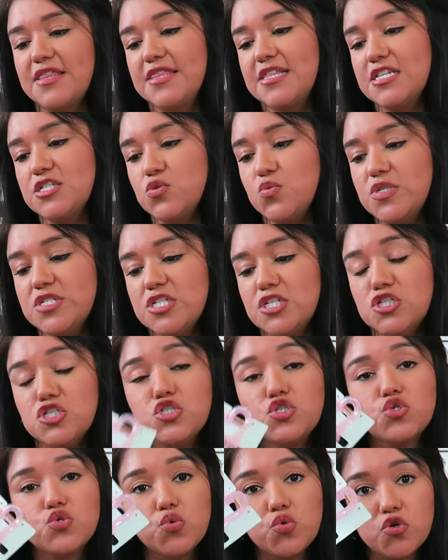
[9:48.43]
This was an
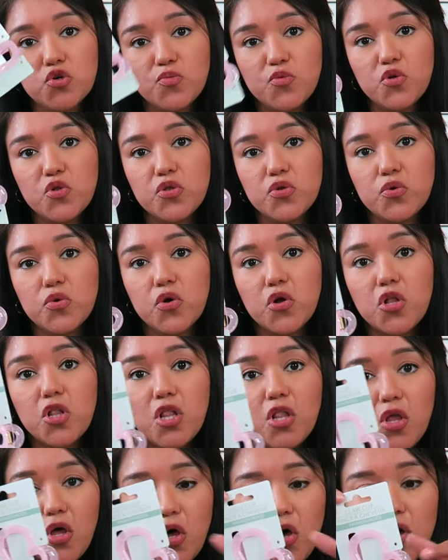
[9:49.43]
adorable little
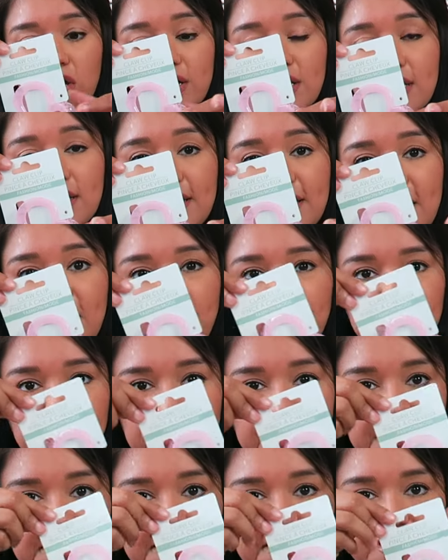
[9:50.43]
claw clip.
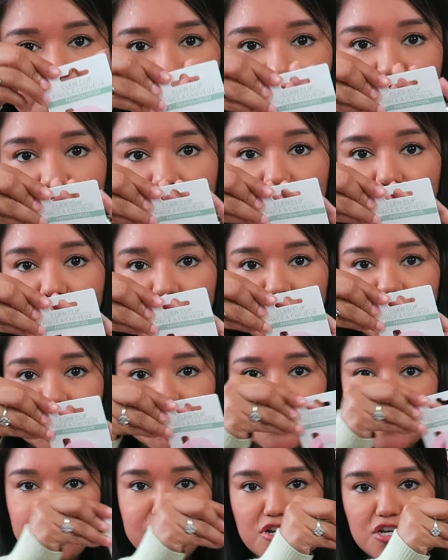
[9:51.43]
It is a
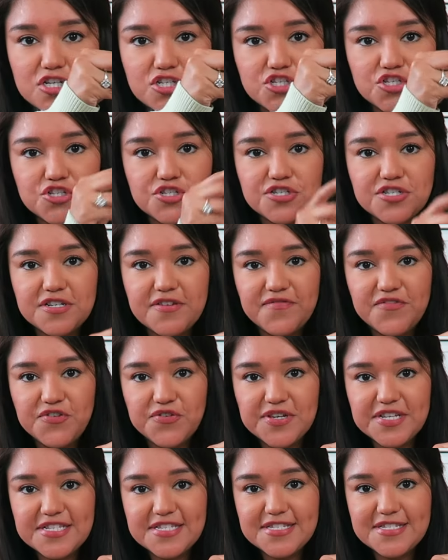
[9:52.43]
heart. I'm not sure if you
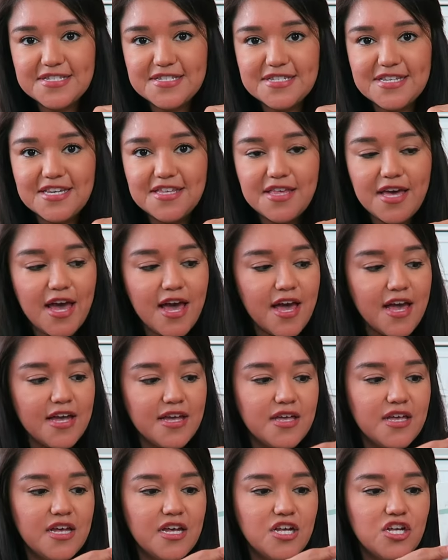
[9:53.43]
can see
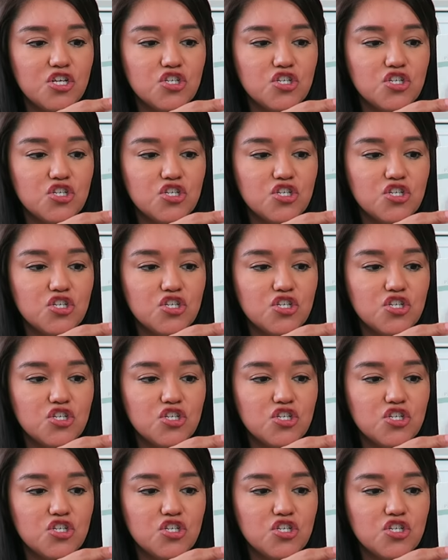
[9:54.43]
that.